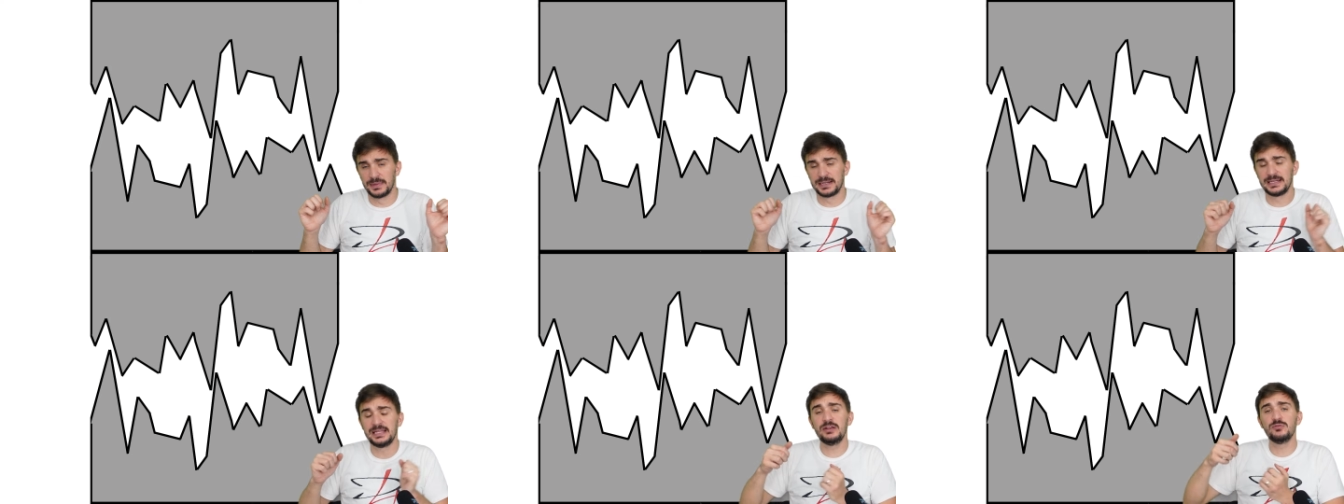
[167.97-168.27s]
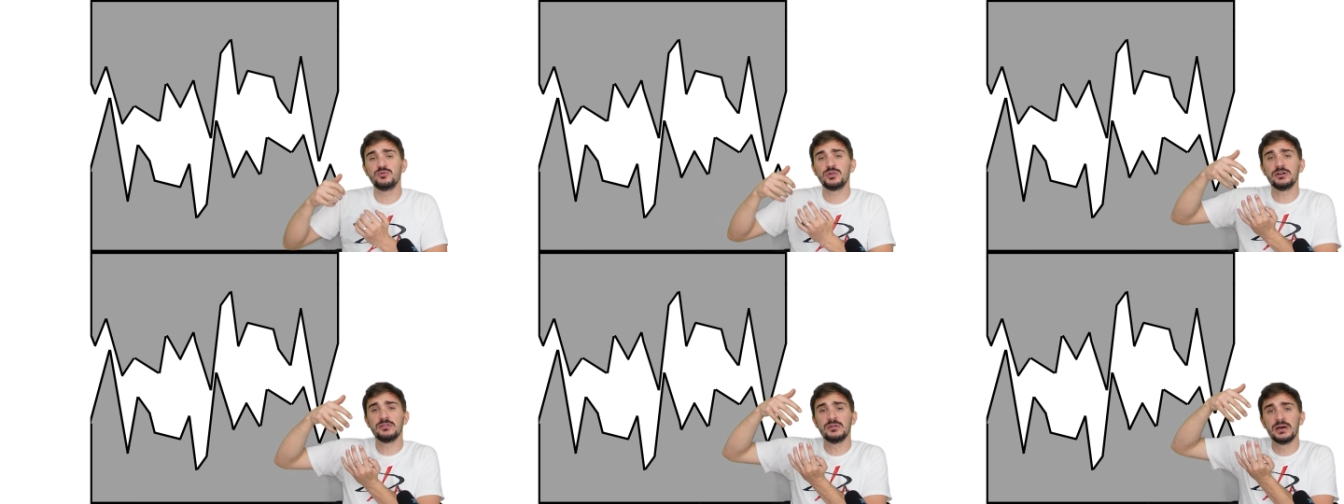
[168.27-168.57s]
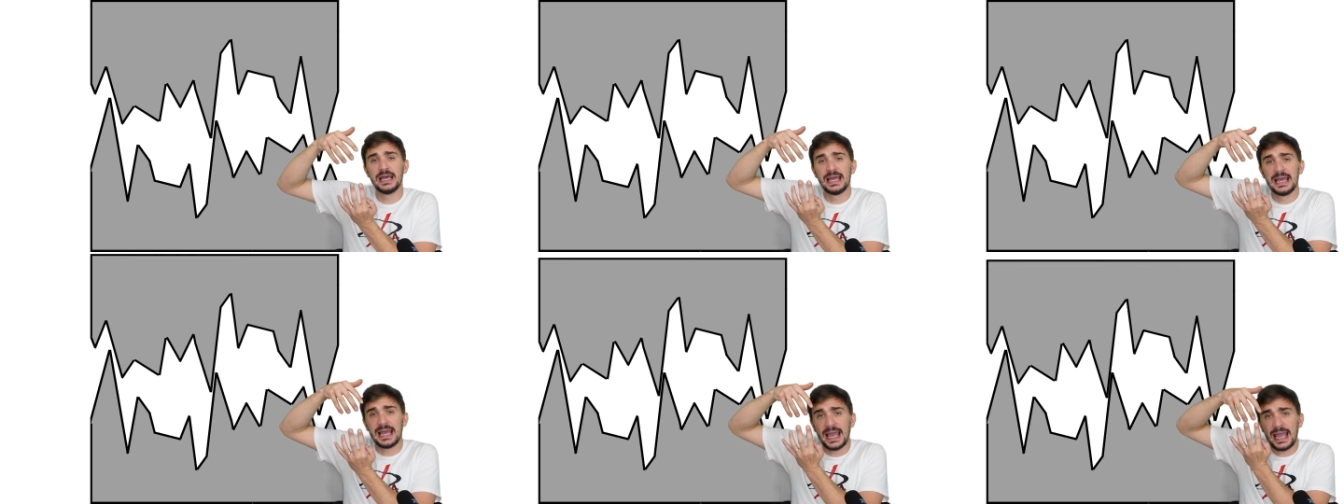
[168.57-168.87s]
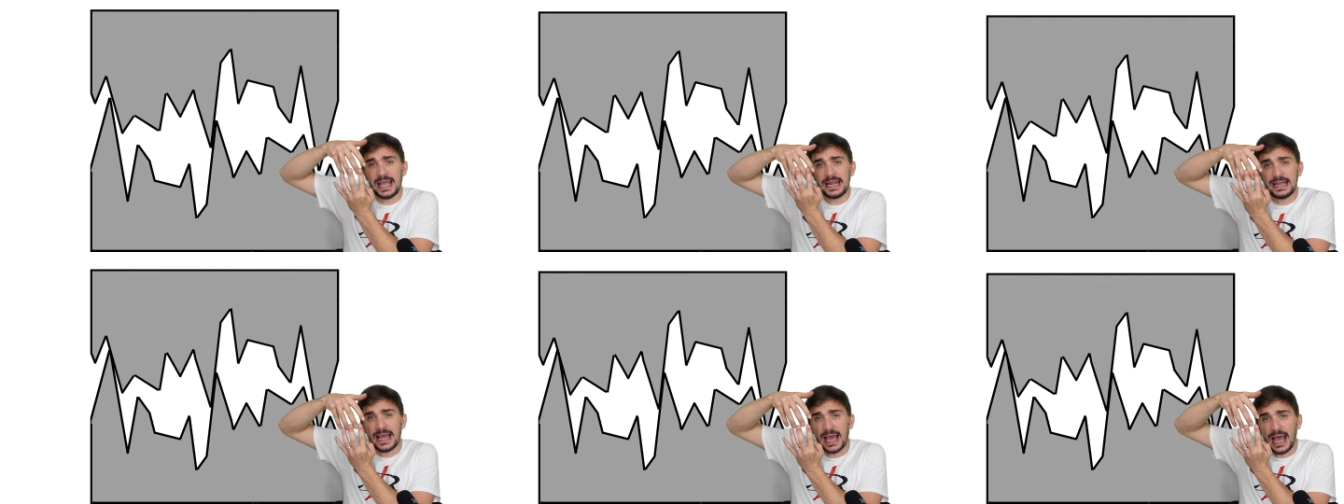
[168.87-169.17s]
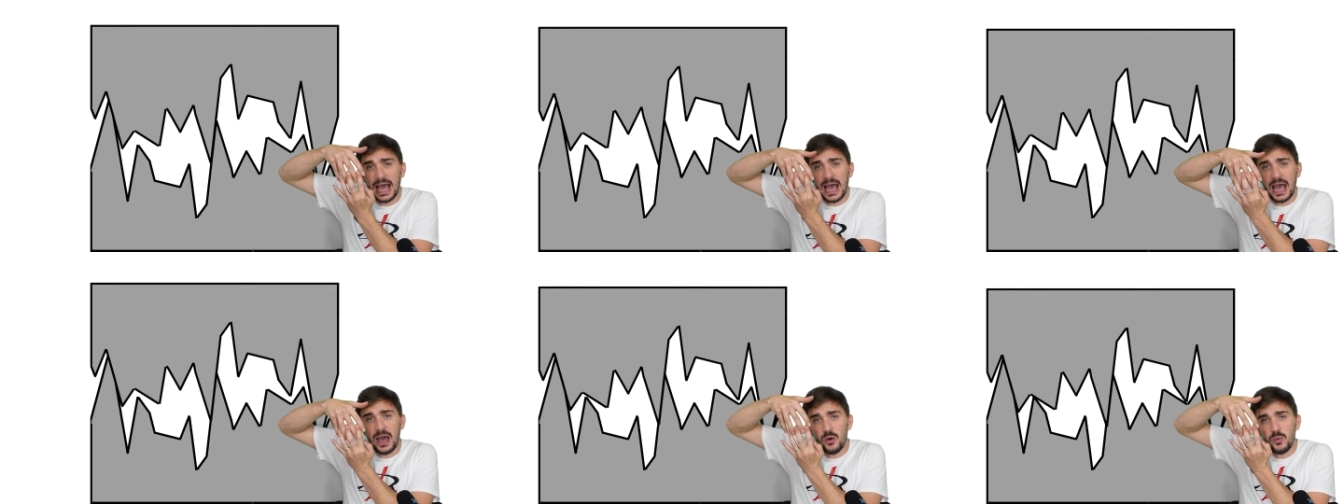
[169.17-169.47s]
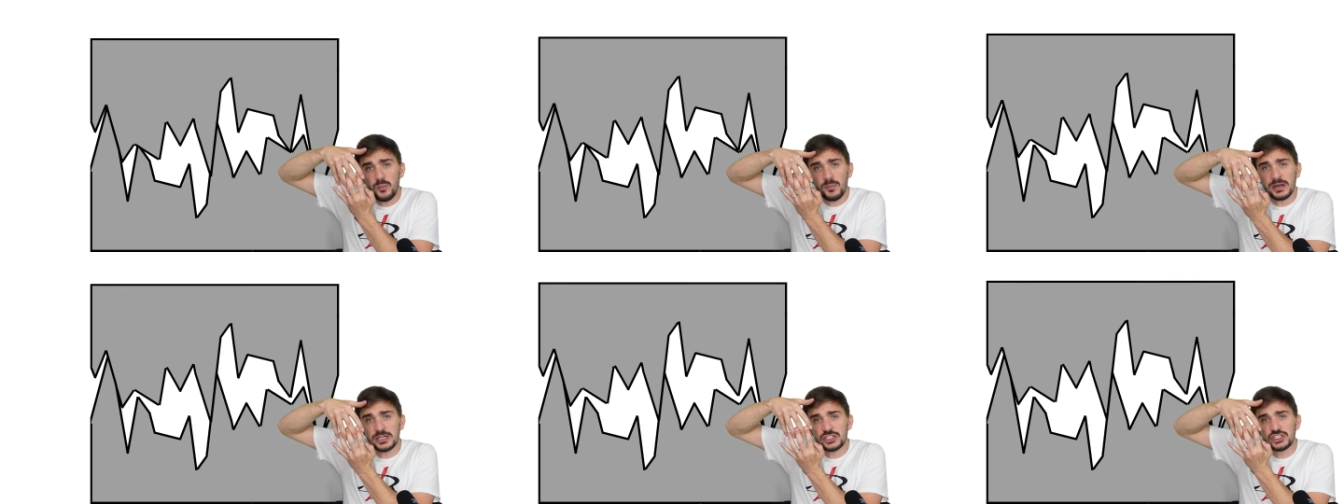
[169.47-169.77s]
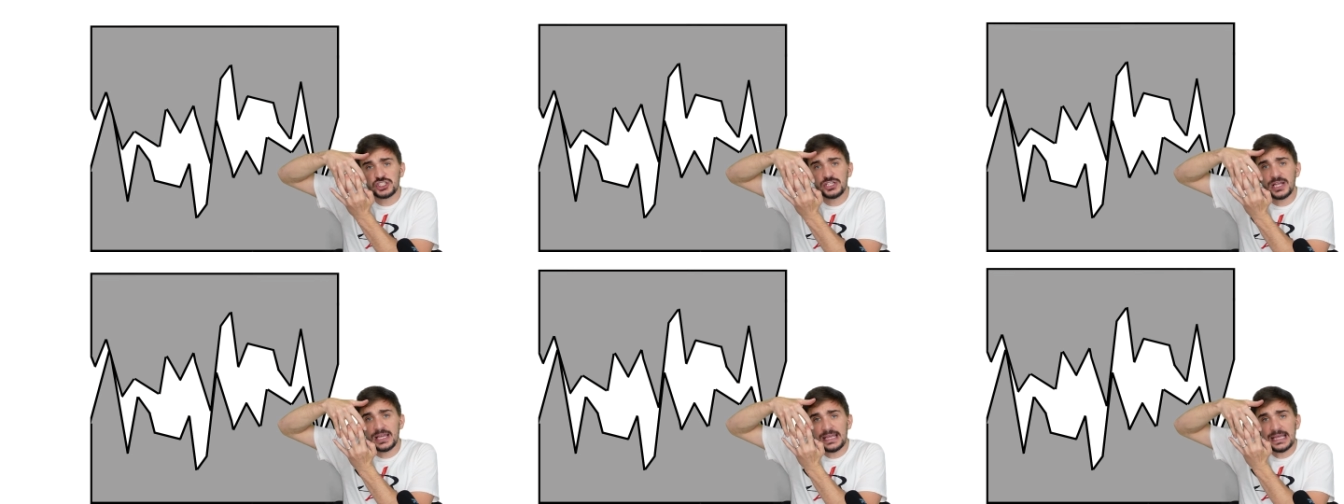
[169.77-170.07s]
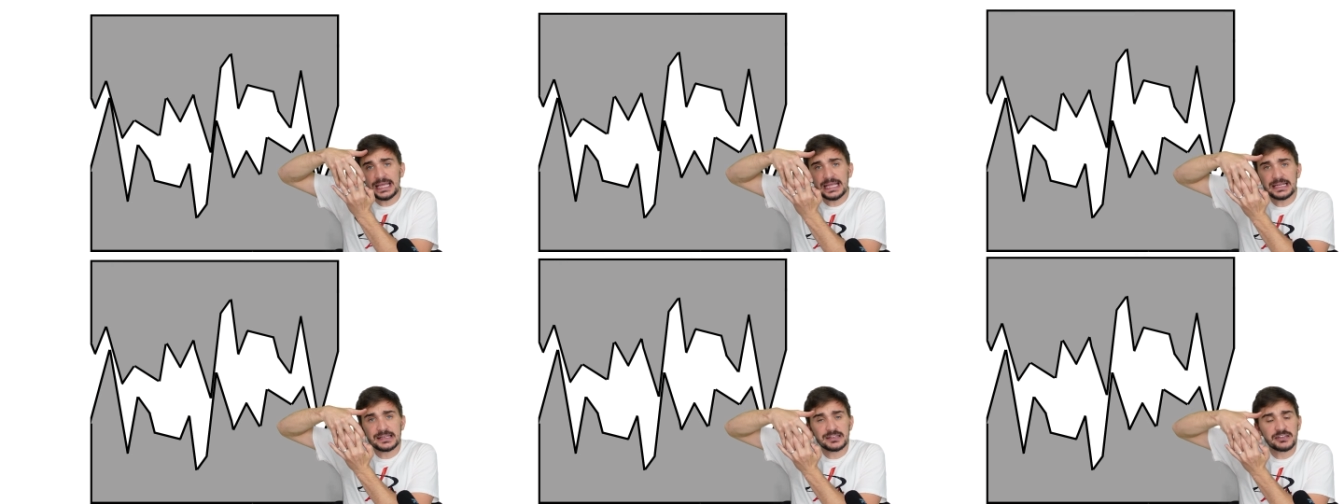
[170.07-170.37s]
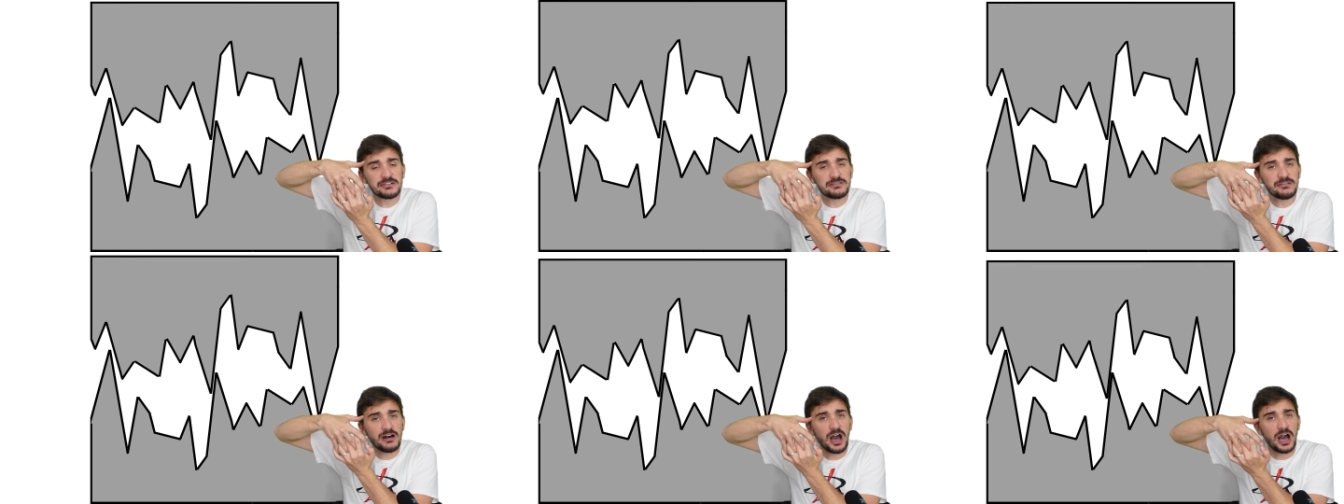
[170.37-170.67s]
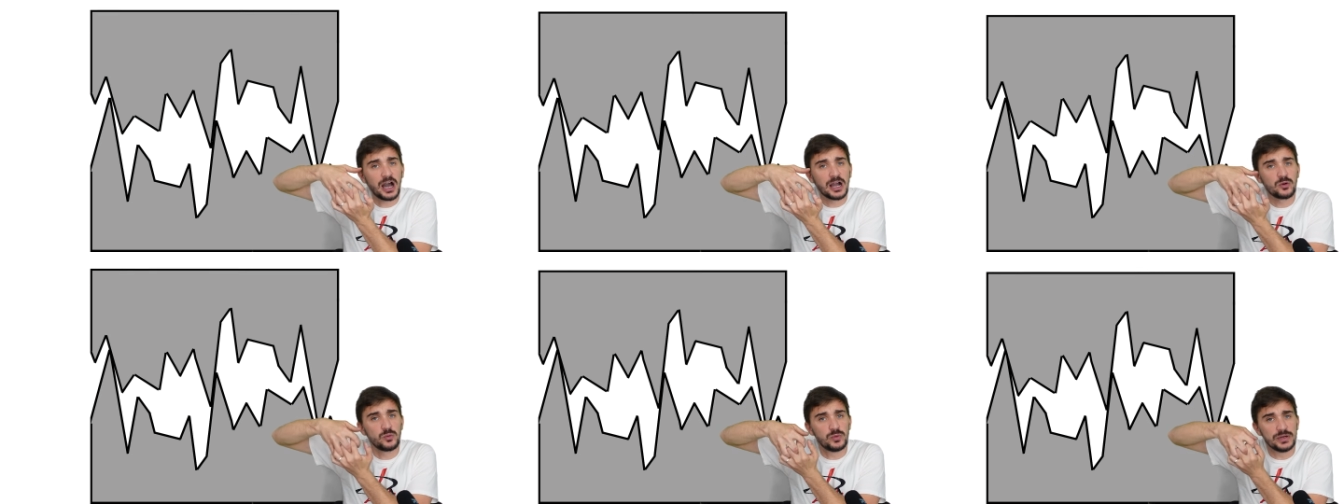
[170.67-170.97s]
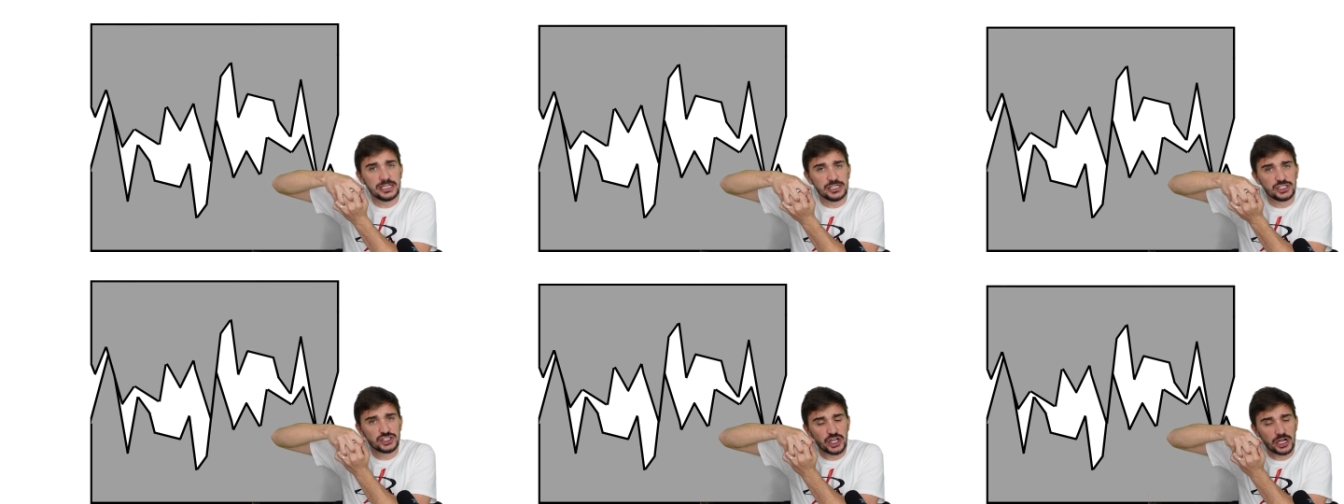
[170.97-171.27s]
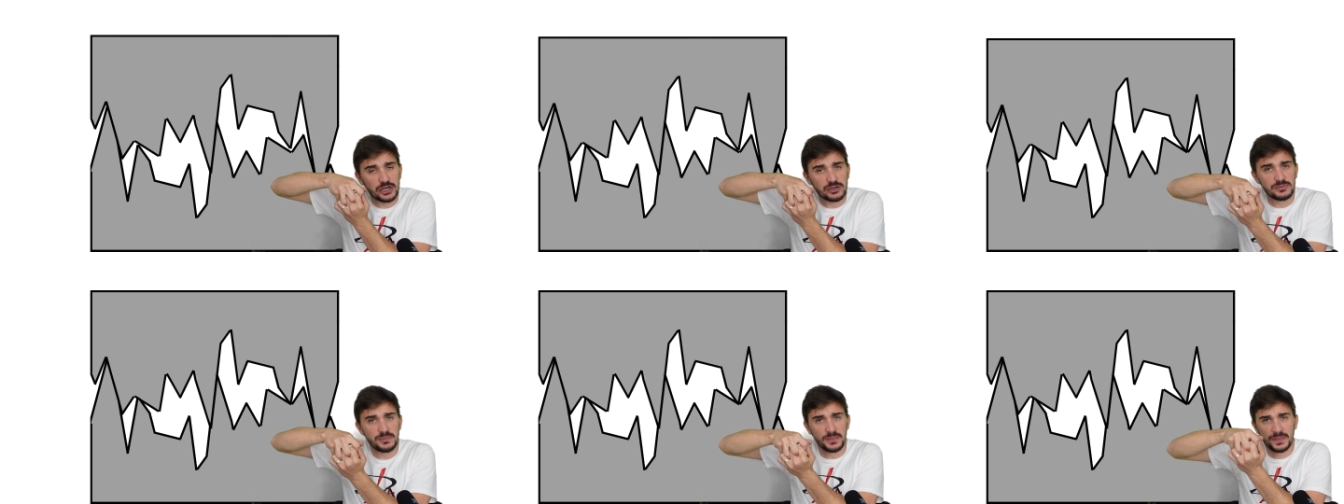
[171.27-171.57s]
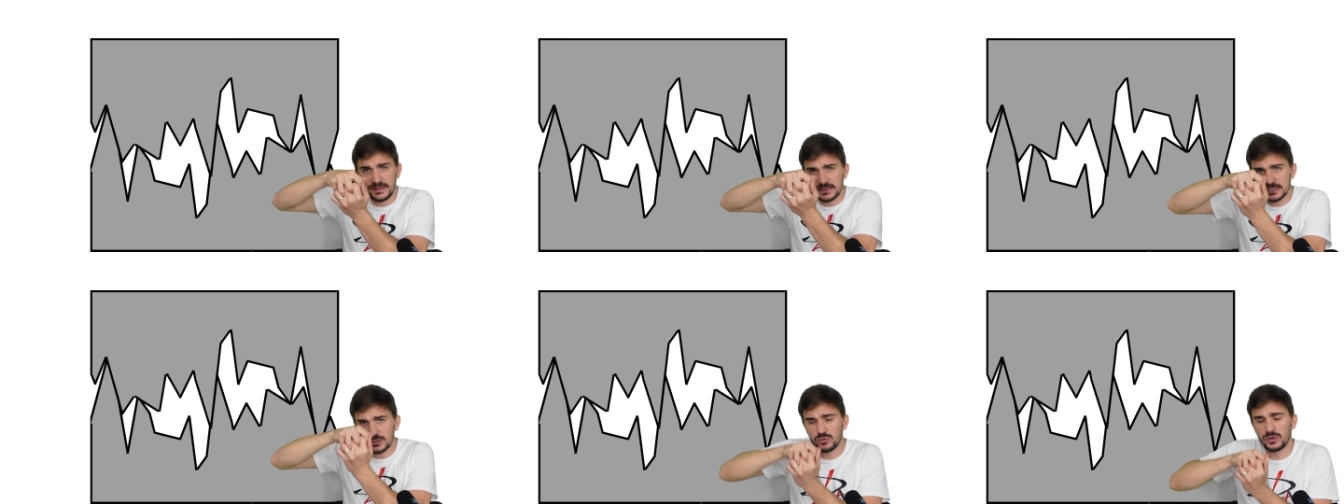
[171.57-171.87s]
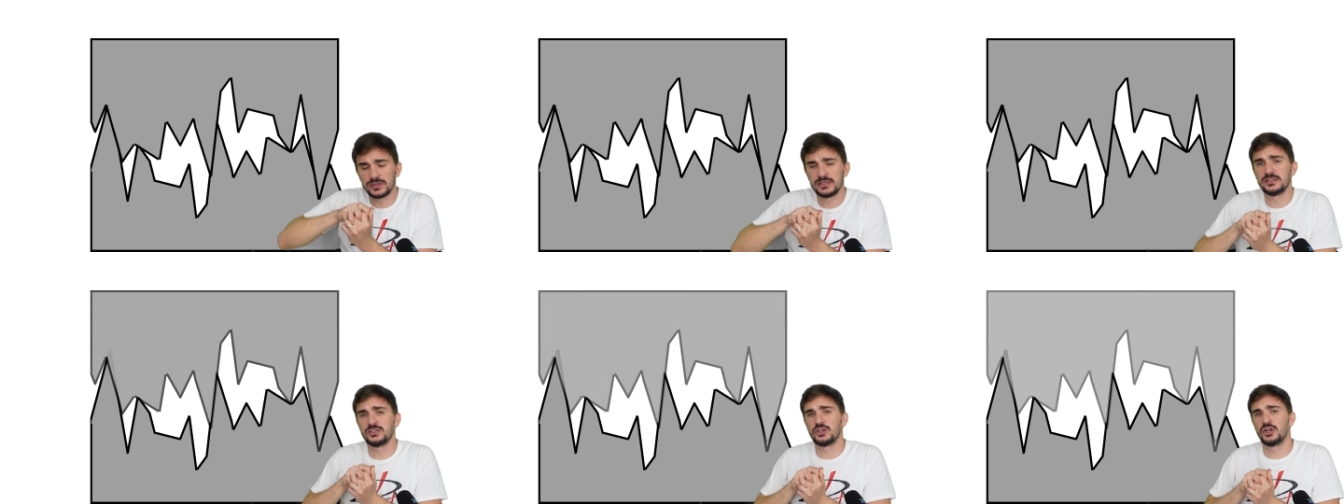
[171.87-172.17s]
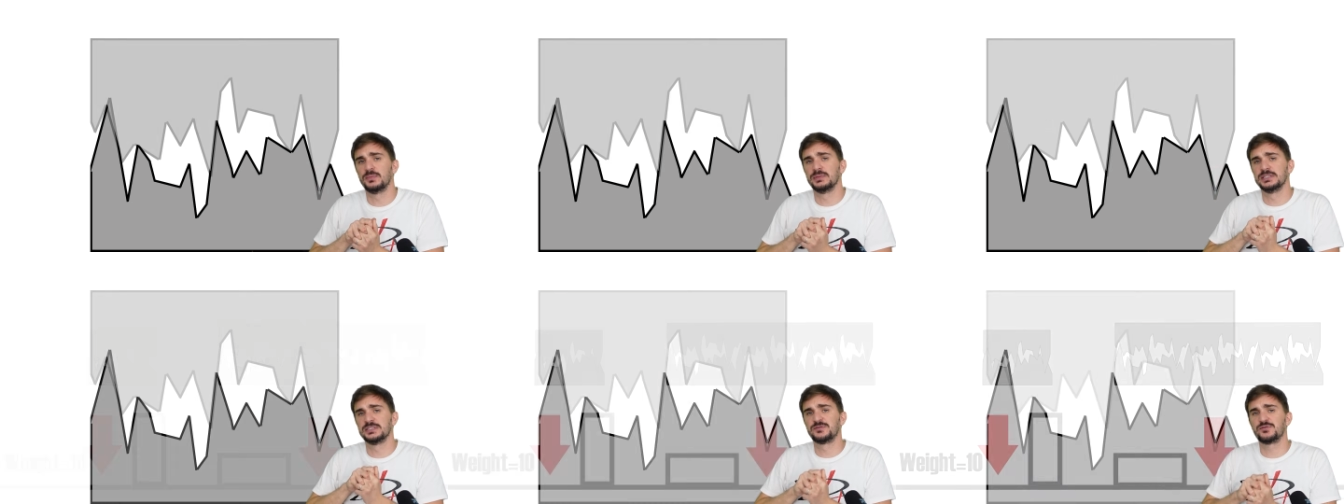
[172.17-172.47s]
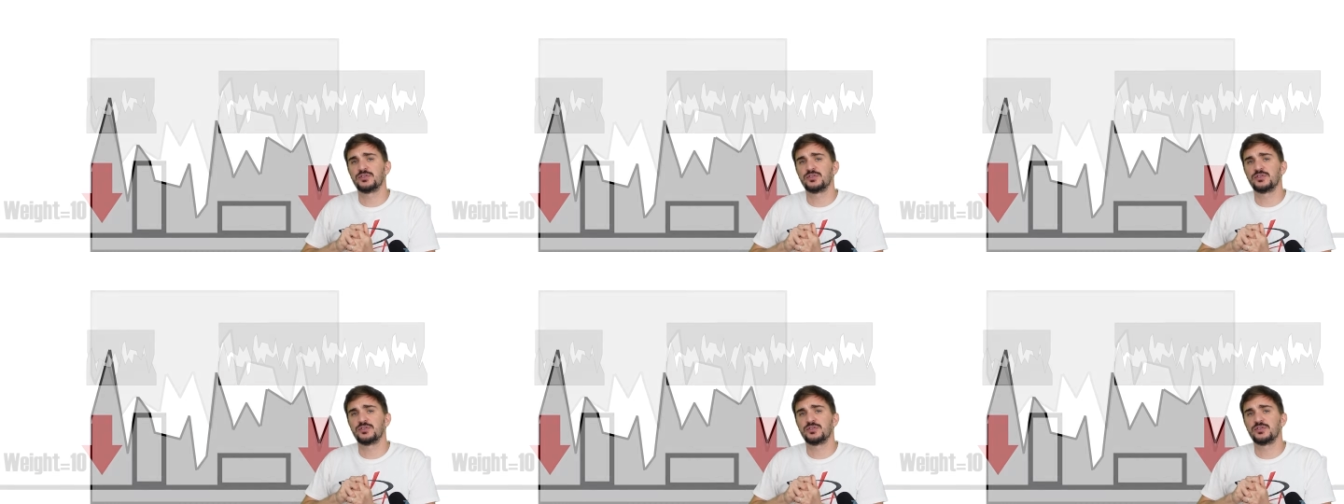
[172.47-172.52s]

material and how much they interlock with each other. This is what determines